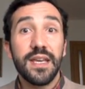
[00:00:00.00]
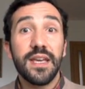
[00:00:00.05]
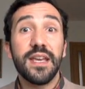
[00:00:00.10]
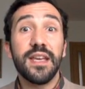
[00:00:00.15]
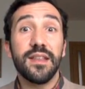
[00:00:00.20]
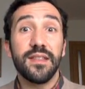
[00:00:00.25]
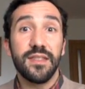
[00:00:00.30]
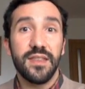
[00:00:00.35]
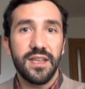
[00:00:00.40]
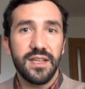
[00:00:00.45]

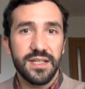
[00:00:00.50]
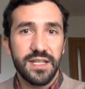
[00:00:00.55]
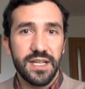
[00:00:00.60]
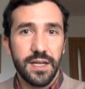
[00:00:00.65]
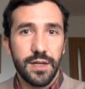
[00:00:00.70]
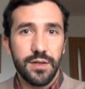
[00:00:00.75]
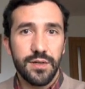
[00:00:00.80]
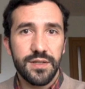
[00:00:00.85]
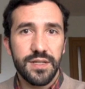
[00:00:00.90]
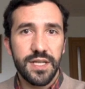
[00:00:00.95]
In this
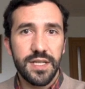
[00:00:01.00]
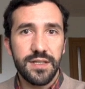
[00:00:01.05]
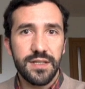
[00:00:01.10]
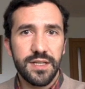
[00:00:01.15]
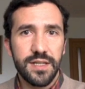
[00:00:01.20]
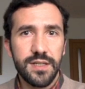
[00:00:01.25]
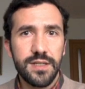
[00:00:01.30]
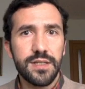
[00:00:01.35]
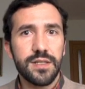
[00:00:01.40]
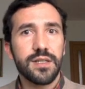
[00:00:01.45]
second
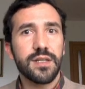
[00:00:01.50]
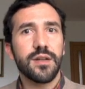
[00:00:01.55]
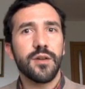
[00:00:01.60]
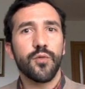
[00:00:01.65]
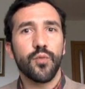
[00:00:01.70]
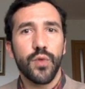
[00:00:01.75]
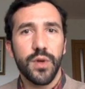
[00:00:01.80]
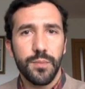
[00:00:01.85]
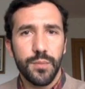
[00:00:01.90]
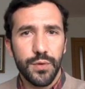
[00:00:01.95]
sentence,
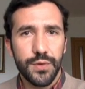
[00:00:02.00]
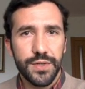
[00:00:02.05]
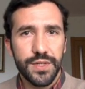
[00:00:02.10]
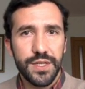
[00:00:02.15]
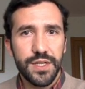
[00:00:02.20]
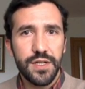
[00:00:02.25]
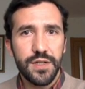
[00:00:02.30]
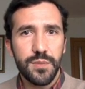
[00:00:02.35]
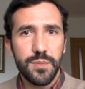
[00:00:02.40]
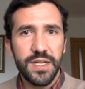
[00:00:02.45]
reported
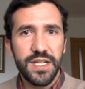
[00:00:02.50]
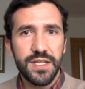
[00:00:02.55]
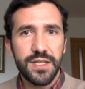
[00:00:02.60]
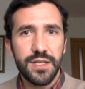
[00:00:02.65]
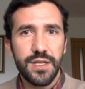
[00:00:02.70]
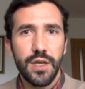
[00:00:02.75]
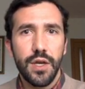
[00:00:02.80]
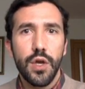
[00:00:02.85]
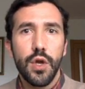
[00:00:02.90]
speech,